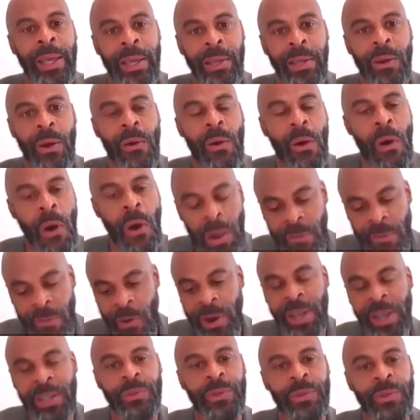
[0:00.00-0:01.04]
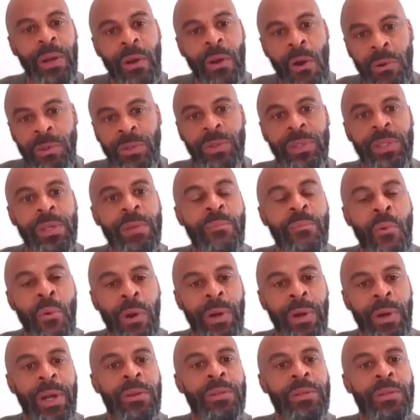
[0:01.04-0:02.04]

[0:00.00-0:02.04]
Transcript: you know, all of our history and culture is important.